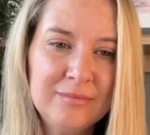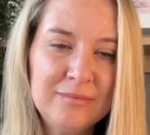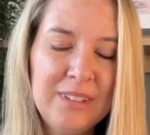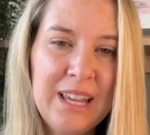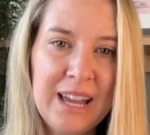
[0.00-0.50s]

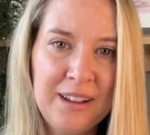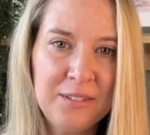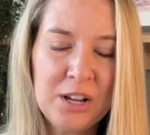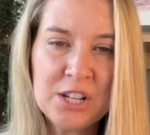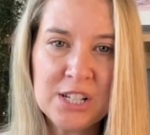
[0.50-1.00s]
Yeah,
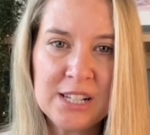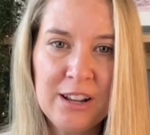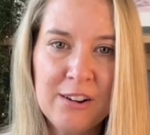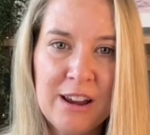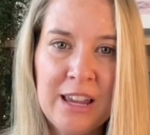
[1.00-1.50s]
I totally
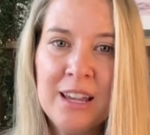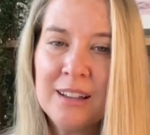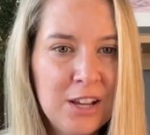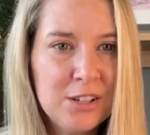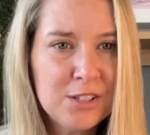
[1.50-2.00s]
agree.
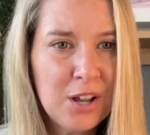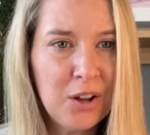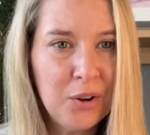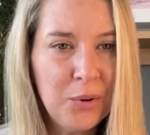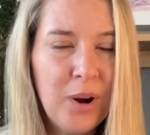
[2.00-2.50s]

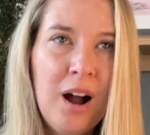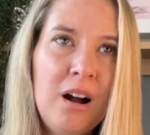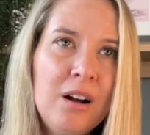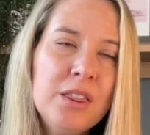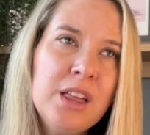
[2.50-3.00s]
So,
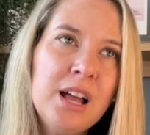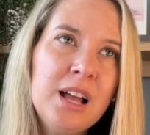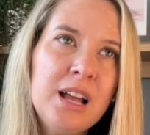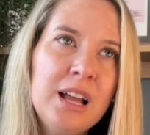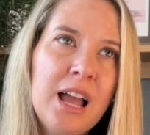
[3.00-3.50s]
are
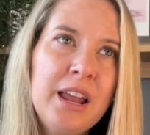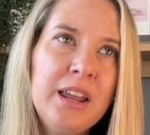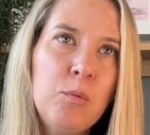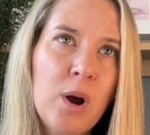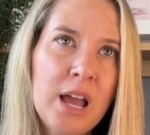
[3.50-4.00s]
there
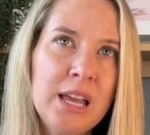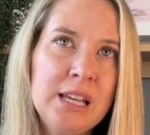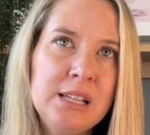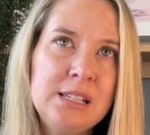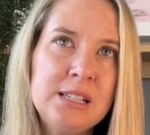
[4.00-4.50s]
any
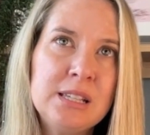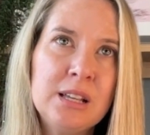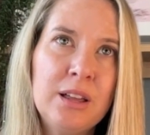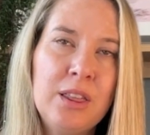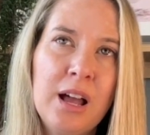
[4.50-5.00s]
ways
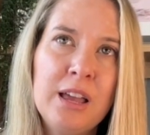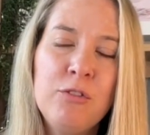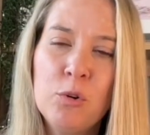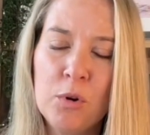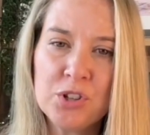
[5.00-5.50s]
that if
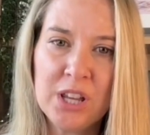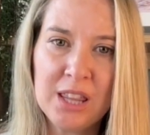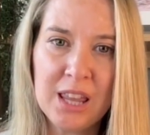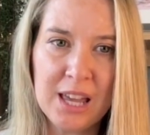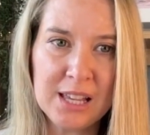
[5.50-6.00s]
you're watching
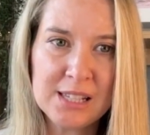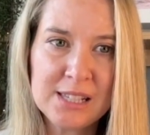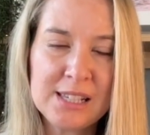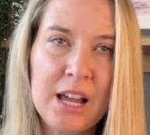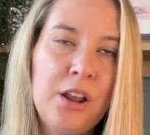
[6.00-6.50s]

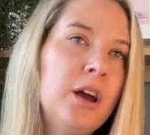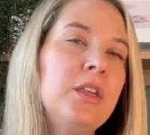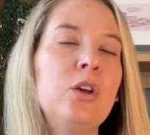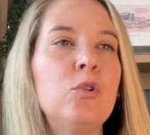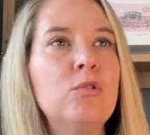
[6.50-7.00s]
this and either
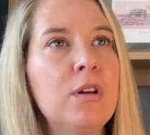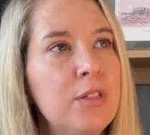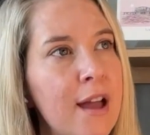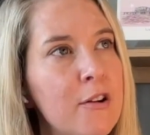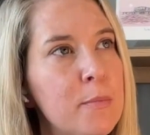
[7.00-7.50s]
you're a
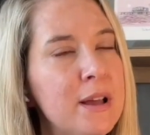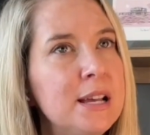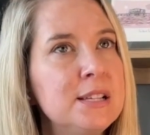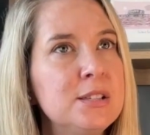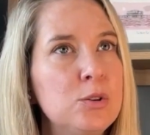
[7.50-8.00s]

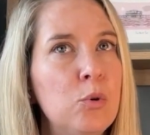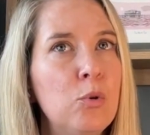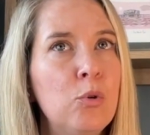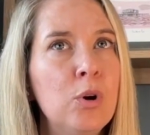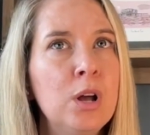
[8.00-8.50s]
therapist
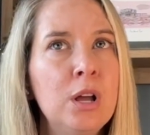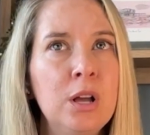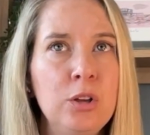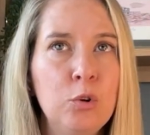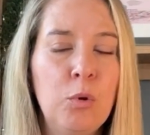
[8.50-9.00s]
or
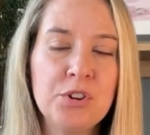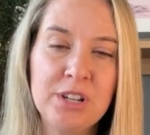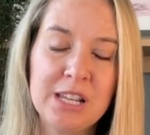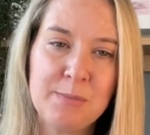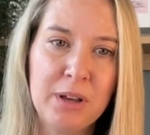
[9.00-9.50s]
you're
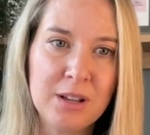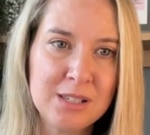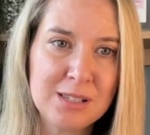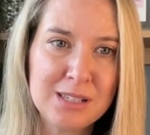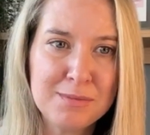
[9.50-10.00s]
watching this
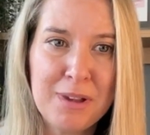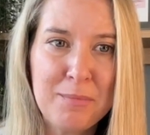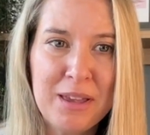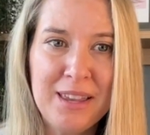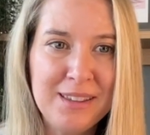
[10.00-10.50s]
because
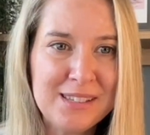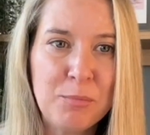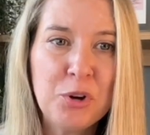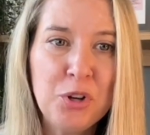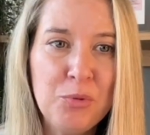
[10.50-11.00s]
maybe
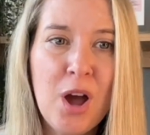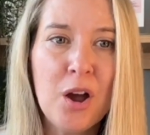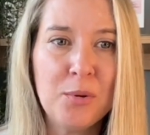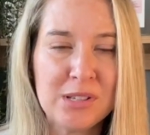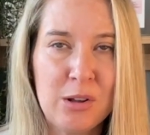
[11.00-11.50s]
someone you
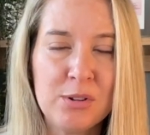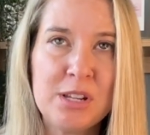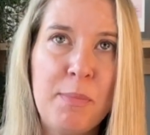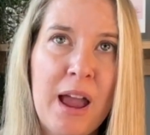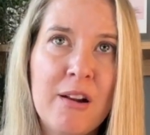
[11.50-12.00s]
know has lost
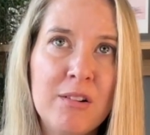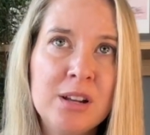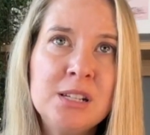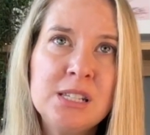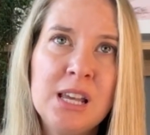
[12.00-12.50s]
a
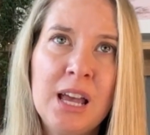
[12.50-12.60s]
parent,